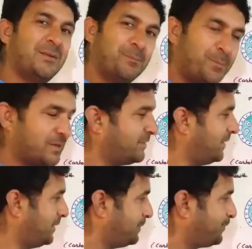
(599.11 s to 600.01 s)

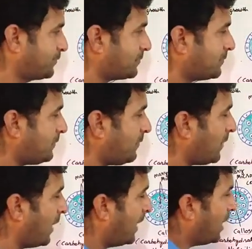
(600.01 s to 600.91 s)
present.
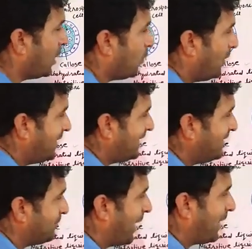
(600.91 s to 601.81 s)
When these
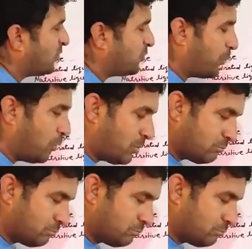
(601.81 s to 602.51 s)
microspore